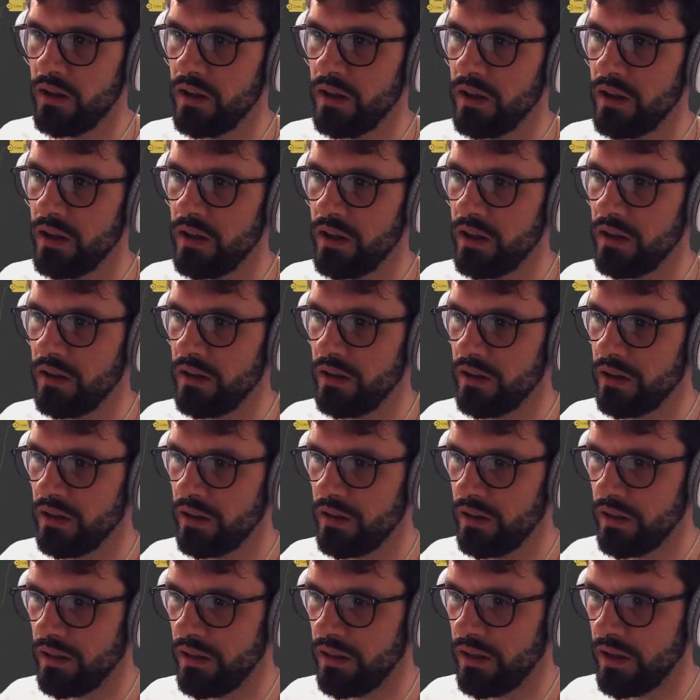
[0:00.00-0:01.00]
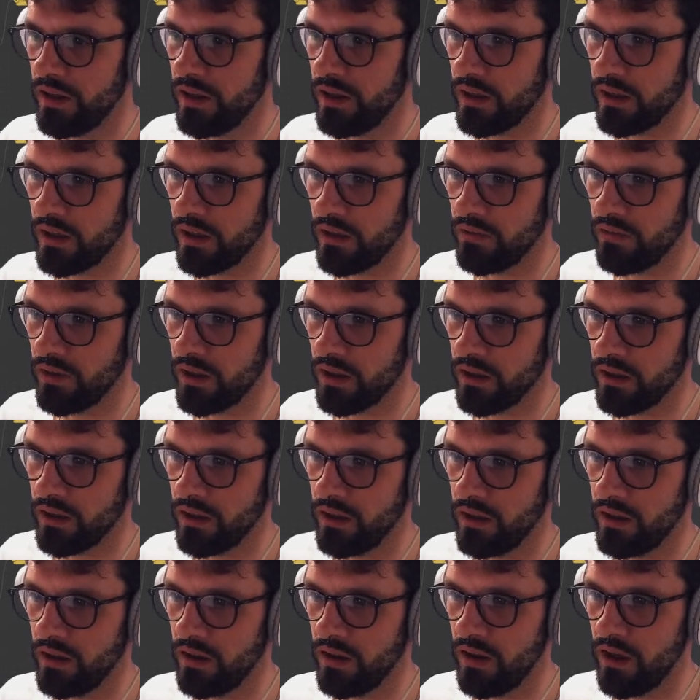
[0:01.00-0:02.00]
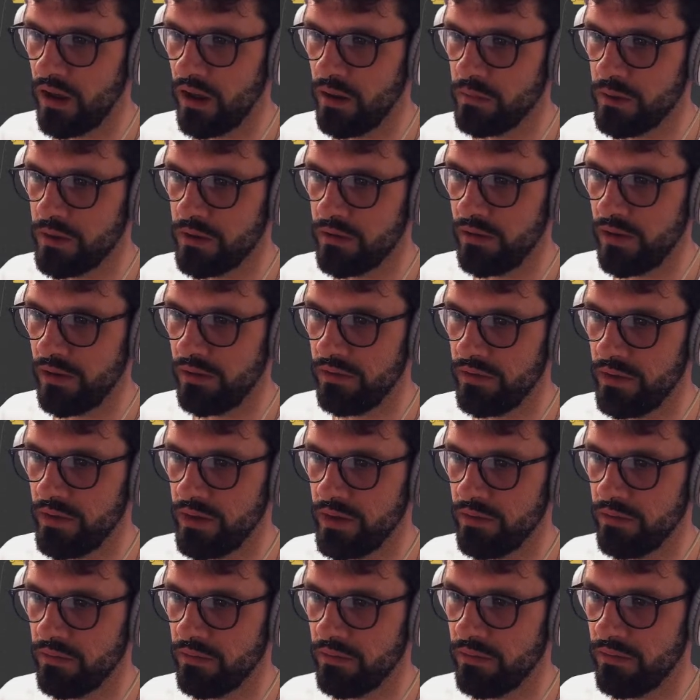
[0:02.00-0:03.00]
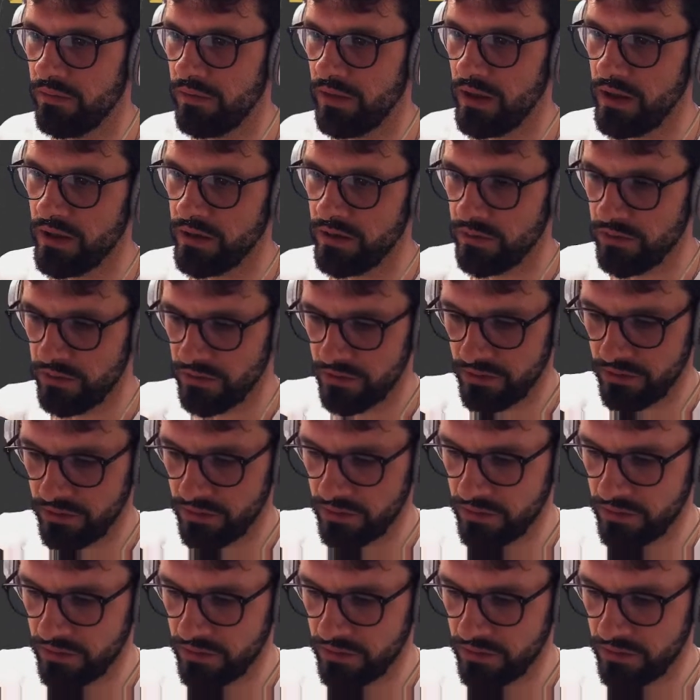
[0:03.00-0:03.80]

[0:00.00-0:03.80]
here, they are kind of like arbitrary values,